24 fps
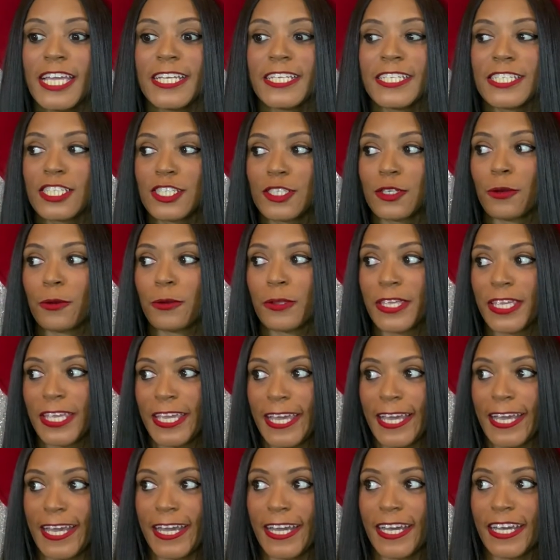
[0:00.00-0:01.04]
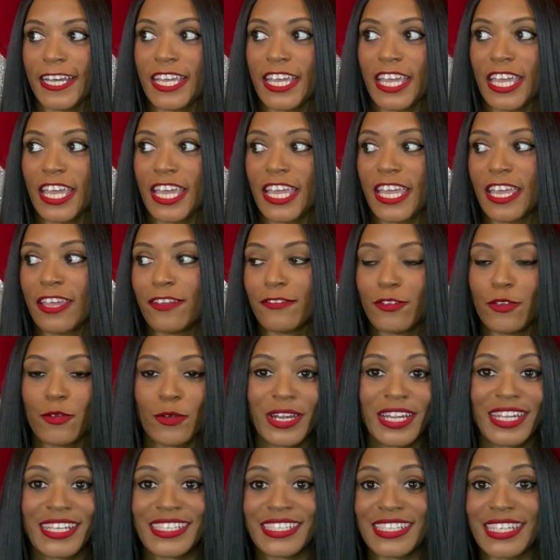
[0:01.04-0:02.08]
So yeah, if you're
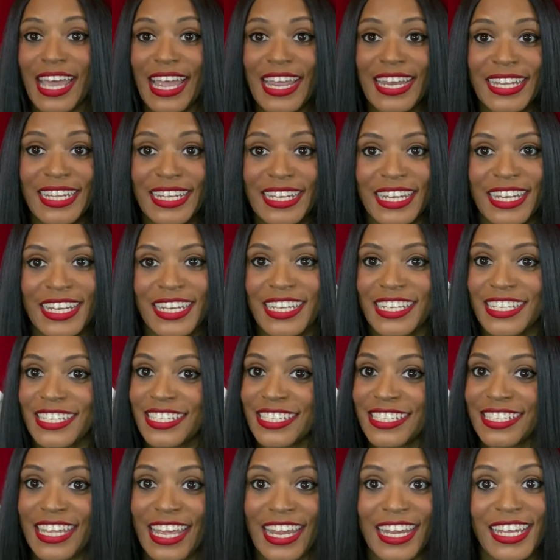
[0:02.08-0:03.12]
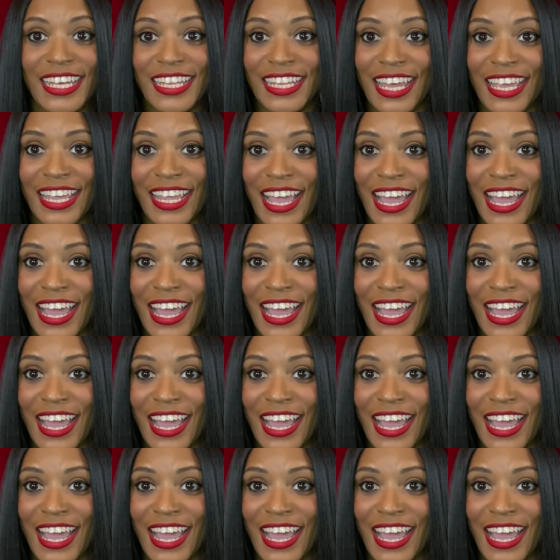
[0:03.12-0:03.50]
excited and ecstatic like